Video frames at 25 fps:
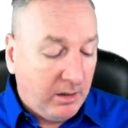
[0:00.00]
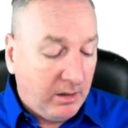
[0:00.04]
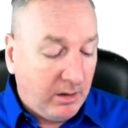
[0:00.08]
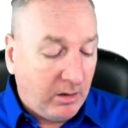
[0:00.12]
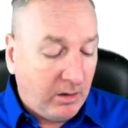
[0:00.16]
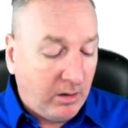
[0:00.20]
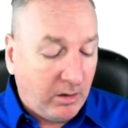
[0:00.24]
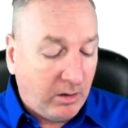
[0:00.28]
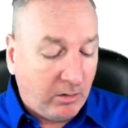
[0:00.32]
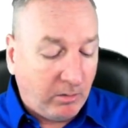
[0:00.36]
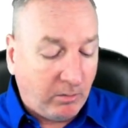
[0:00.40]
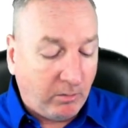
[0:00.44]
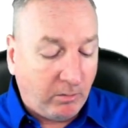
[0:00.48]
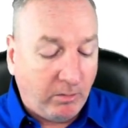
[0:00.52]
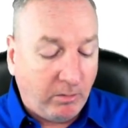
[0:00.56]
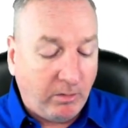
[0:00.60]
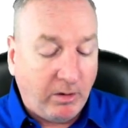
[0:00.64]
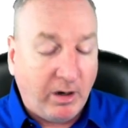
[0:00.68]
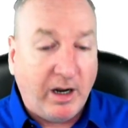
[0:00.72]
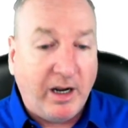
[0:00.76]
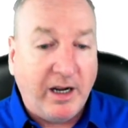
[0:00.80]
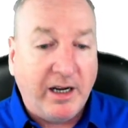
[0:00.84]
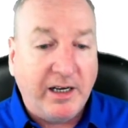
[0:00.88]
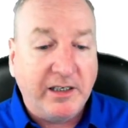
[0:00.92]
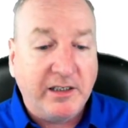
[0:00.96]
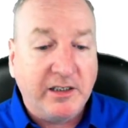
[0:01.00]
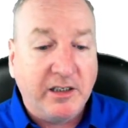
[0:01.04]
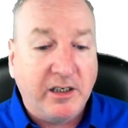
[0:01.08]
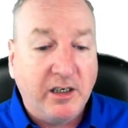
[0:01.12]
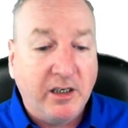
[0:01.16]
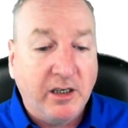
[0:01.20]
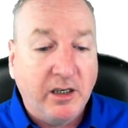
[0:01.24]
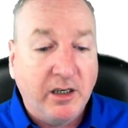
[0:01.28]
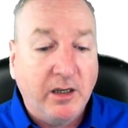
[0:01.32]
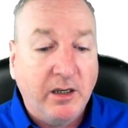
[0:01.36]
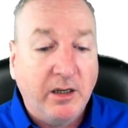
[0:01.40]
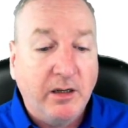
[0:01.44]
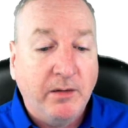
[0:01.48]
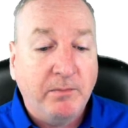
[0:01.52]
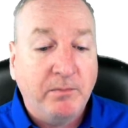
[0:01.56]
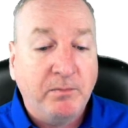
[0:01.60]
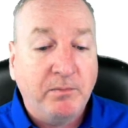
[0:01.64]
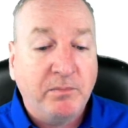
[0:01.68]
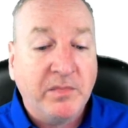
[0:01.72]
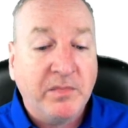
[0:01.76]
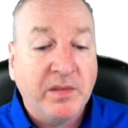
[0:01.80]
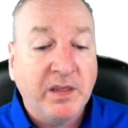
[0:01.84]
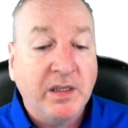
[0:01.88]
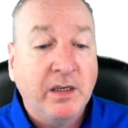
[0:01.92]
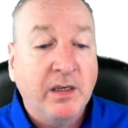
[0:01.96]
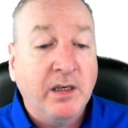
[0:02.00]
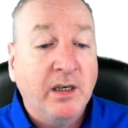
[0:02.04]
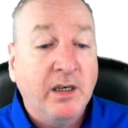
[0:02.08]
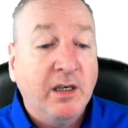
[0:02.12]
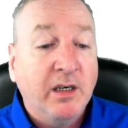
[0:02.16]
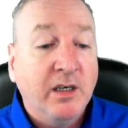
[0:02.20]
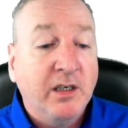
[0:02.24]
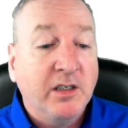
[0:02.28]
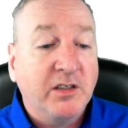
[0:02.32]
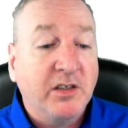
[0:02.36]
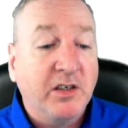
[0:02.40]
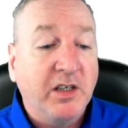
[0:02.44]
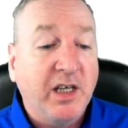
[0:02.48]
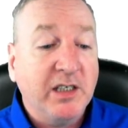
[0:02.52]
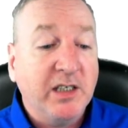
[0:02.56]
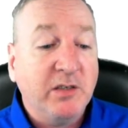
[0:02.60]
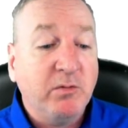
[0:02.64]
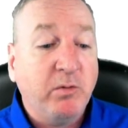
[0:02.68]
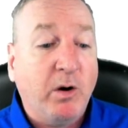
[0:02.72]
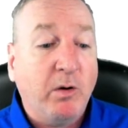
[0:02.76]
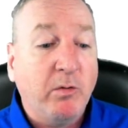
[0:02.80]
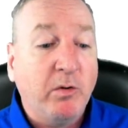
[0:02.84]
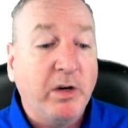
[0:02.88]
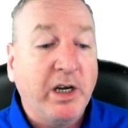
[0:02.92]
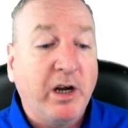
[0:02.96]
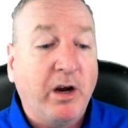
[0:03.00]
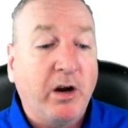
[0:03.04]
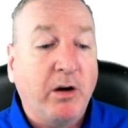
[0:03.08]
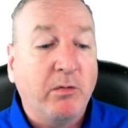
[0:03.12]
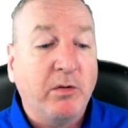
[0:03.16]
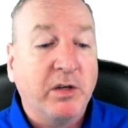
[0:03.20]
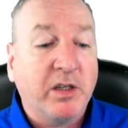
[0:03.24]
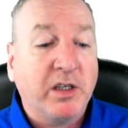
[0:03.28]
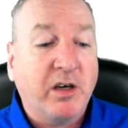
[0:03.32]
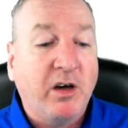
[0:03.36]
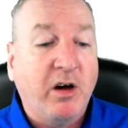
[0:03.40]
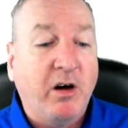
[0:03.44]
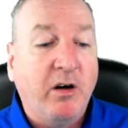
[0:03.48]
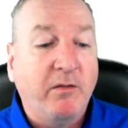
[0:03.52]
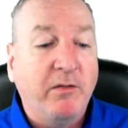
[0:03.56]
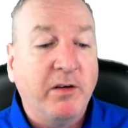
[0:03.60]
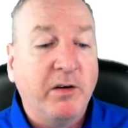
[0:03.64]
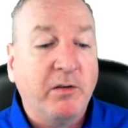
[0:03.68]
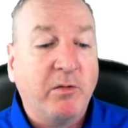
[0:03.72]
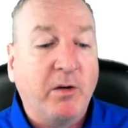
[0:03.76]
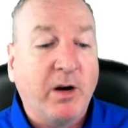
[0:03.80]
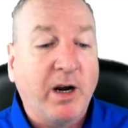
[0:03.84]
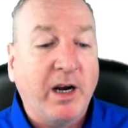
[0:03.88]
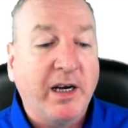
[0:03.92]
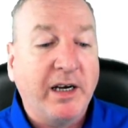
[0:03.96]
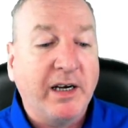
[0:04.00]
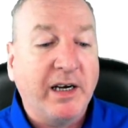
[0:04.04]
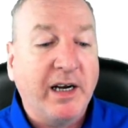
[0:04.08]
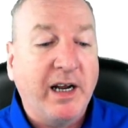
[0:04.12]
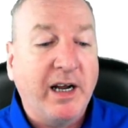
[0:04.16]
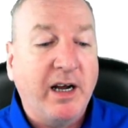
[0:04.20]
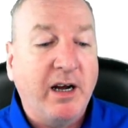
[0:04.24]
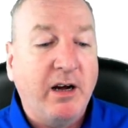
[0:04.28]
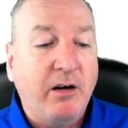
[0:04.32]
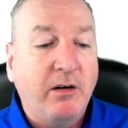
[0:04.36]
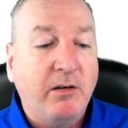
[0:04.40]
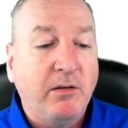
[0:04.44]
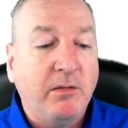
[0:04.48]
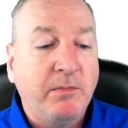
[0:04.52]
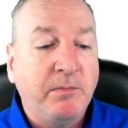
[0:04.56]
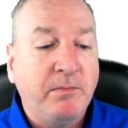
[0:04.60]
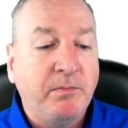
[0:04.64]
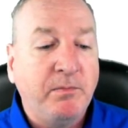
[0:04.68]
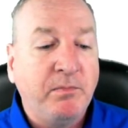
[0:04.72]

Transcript: All right. So that's where we are with COVID right now.